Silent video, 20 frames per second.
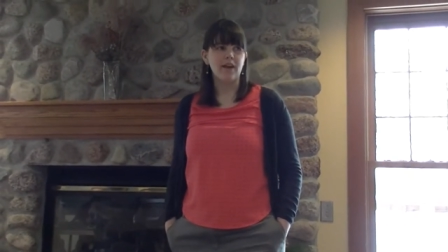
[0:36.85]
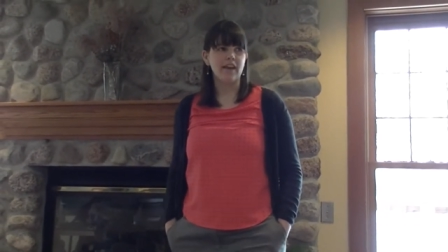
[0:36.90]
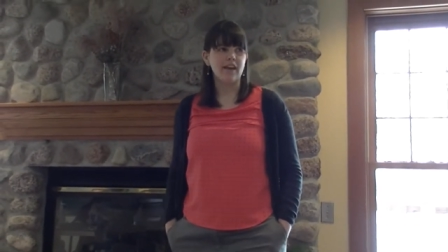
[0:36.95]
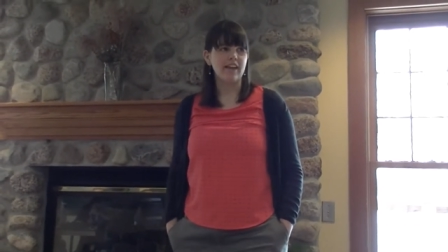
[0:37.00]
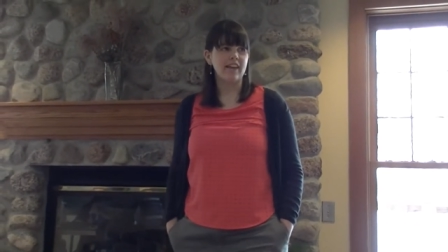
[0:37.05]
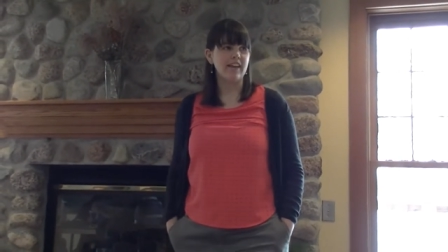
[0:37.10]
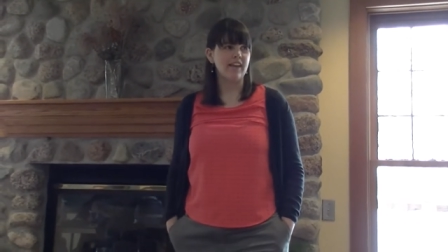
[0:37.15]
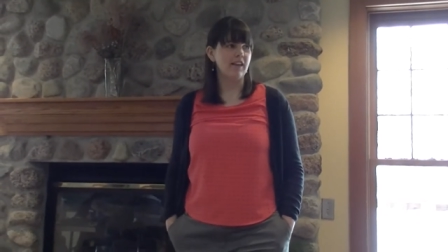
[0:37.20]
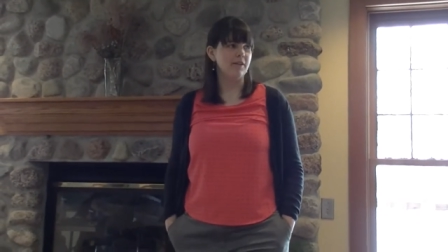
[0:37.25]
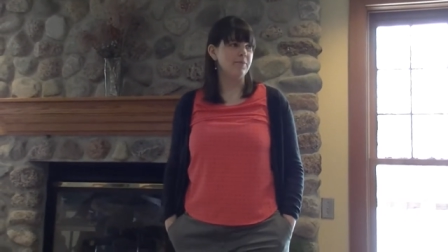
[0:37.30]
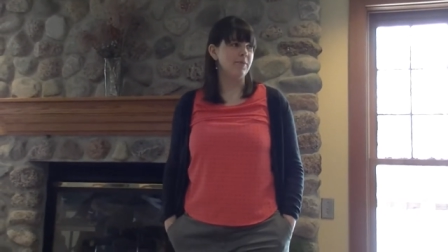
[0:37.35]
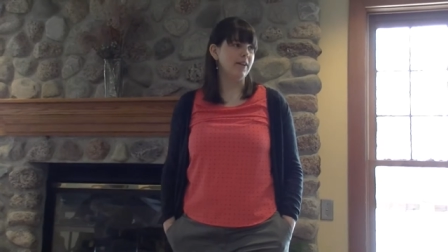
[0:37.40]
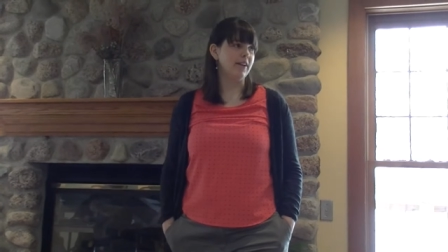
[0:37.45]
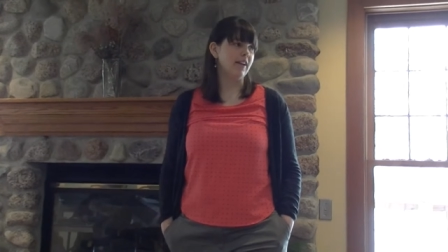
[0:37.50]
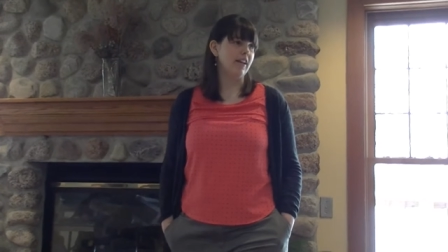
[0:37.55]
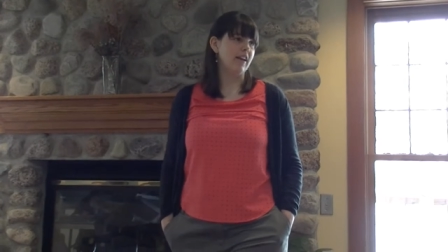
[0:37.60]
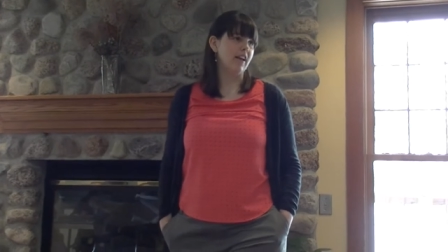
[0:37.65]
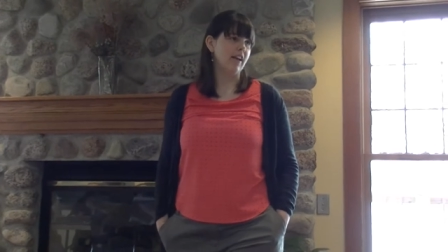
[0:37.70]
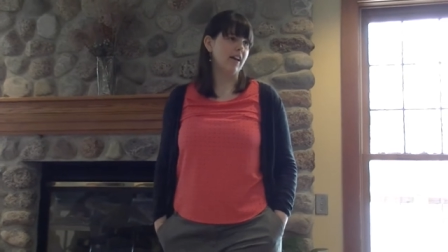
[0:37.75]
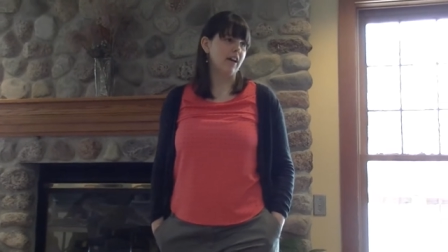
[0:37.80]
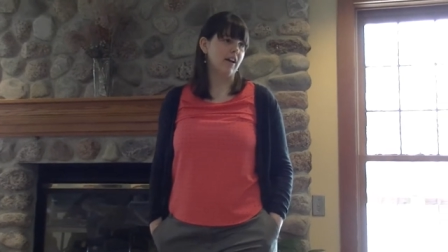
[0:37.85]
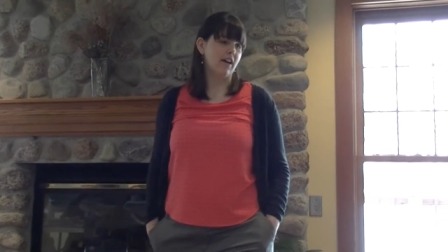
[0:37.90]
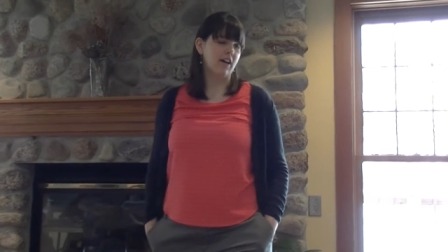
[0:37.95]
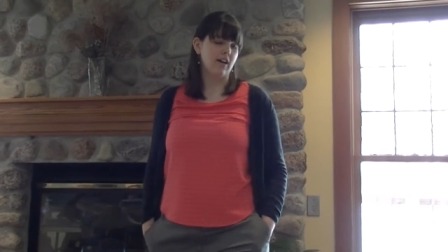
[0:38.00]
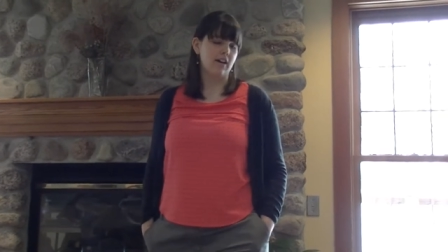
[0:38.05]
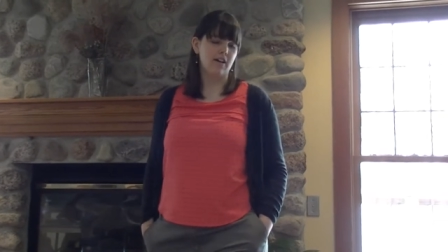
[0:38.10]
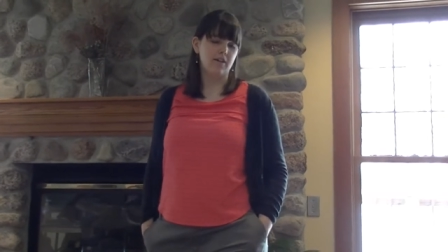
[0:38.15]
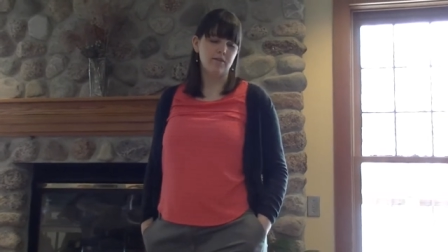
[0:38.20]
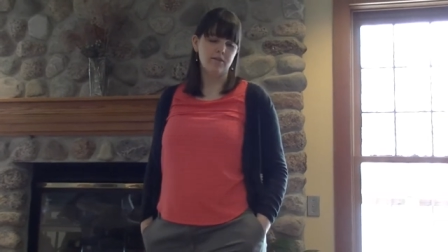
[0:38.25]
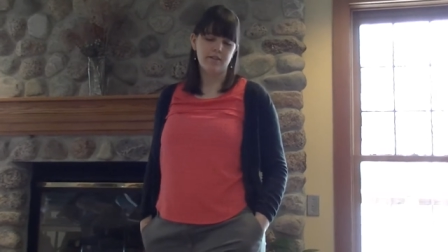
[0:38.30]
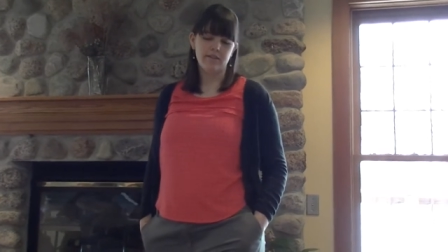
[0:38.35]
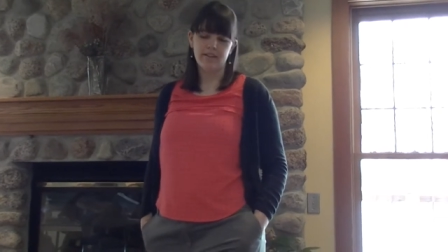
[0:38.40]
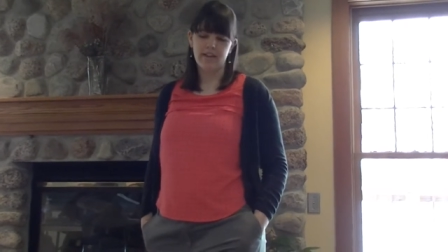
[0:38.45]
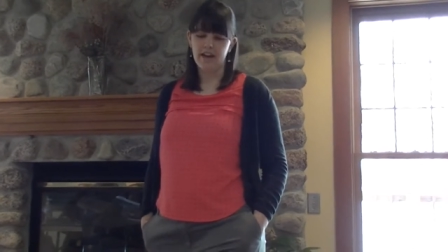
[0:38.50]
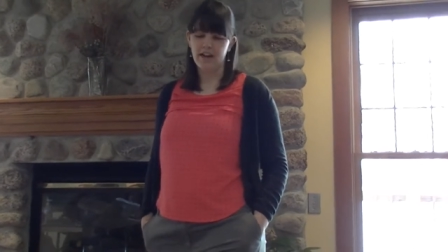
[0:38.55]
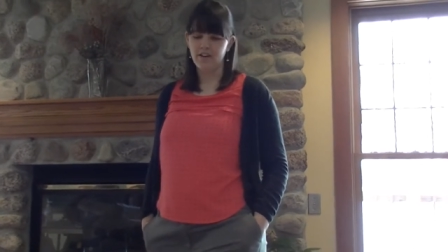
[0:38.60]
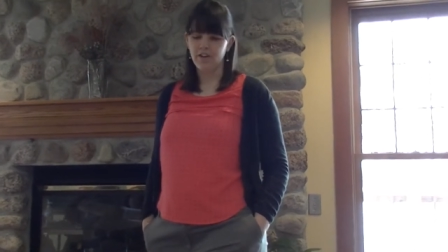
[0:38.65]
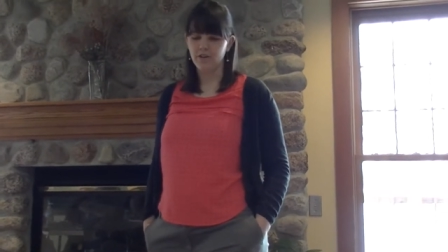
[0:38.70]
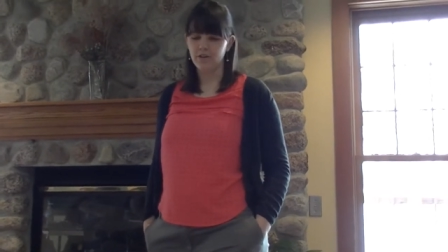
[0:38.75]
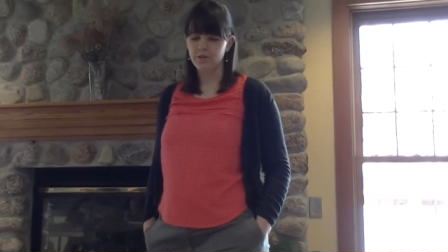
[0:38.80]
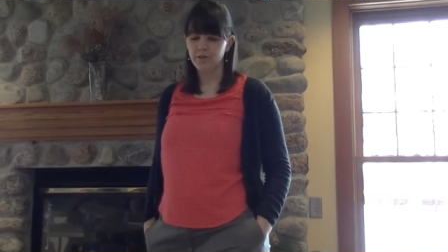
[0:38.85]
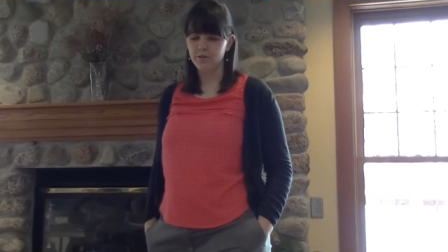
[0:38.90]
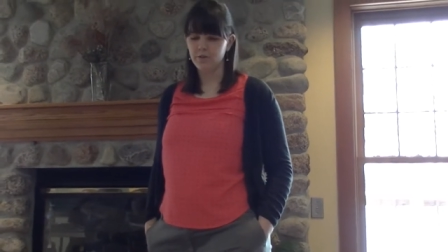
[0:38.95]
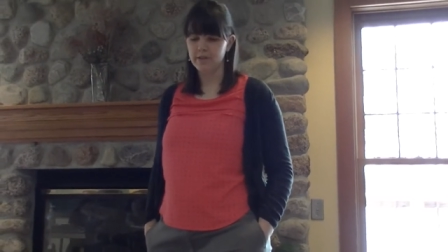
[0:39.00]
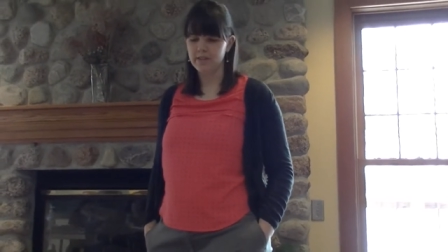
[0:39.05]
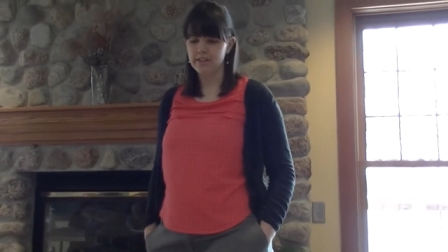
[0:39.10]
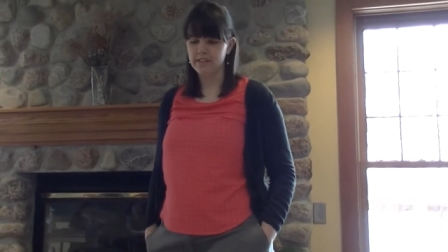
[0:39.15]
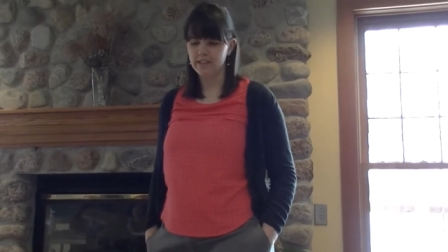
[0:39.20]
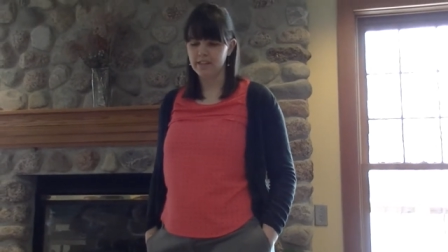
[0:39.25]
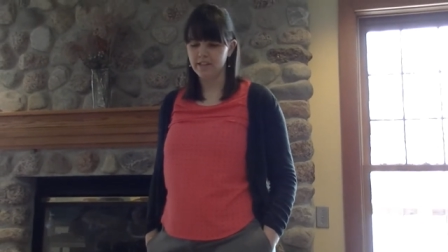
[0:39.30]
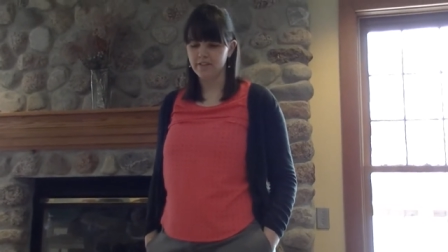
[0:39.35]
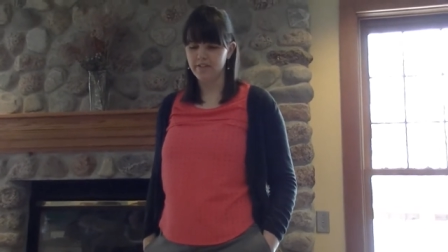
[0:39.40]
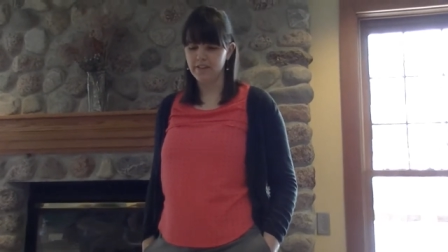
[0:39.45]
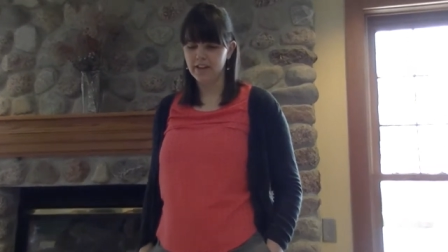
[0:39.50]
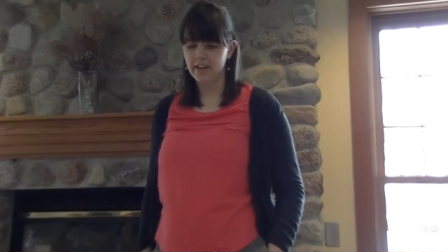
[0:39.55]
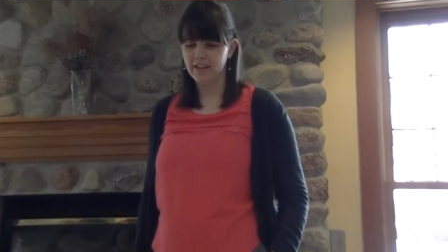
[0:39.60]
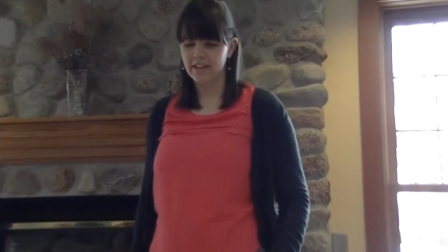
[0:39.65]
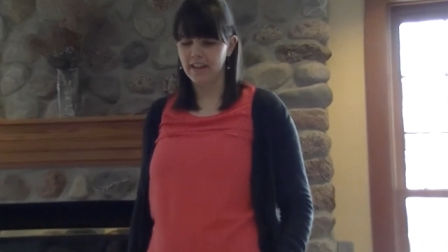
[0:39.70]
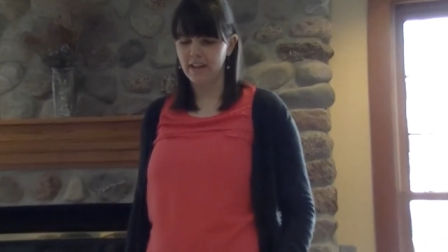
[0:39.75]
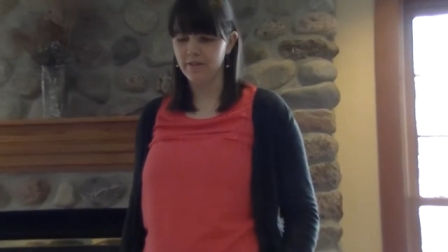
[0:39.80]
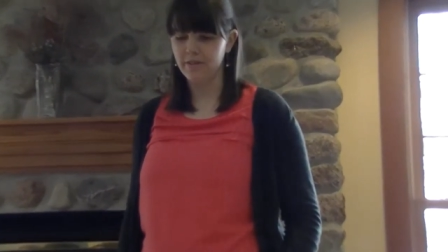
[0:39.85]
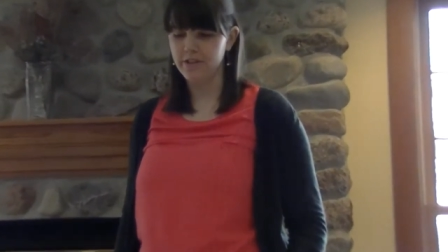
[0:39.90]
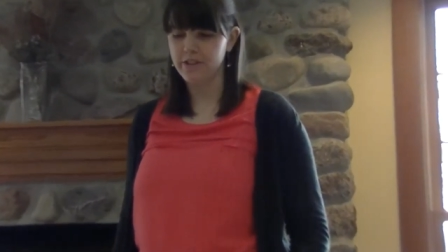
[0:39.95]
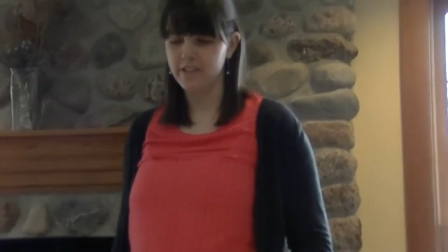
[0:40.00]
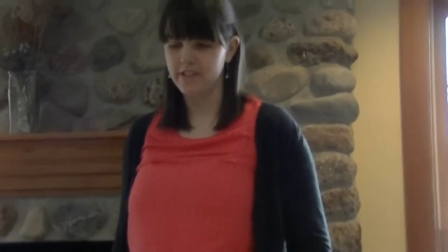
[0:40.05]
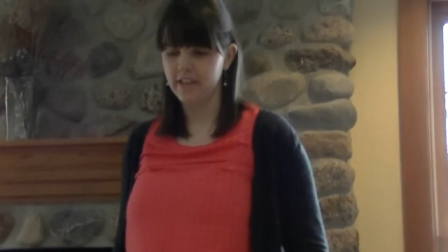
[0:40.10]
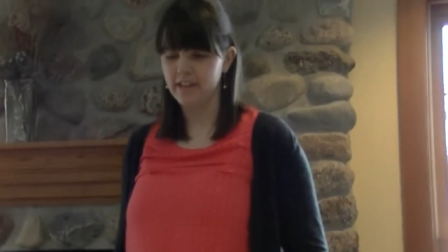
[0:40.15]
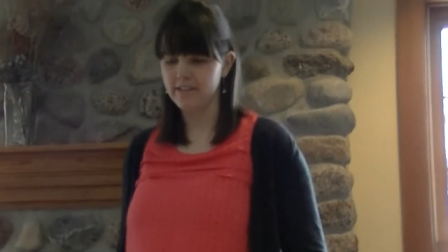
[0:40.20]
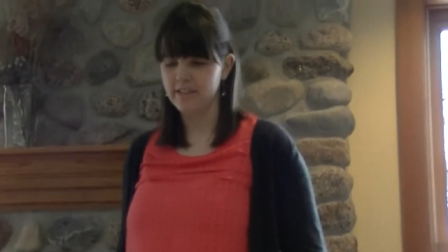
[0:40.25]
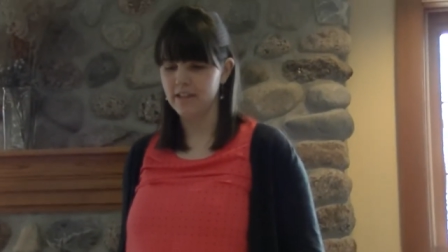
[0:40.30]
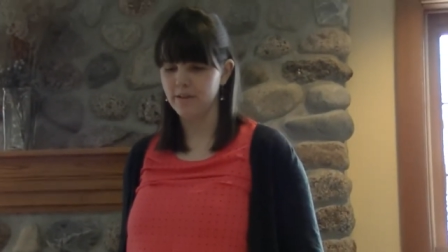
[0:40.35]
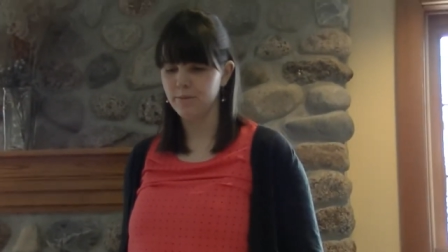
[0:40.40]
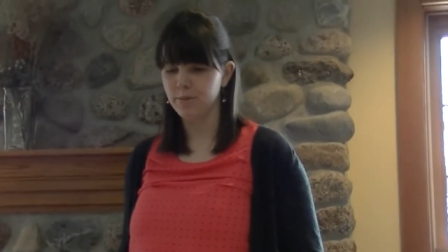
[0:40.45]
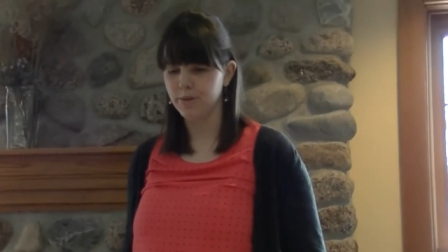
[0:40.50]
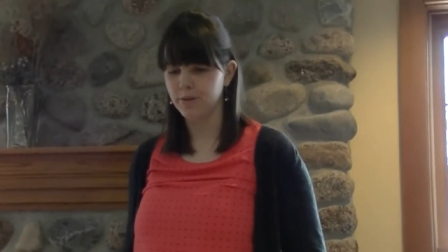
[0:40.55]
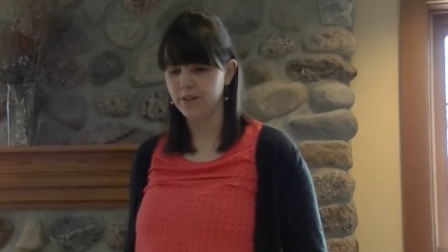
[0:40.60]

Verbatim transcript: he had been uh, diagnosed with significant language delays in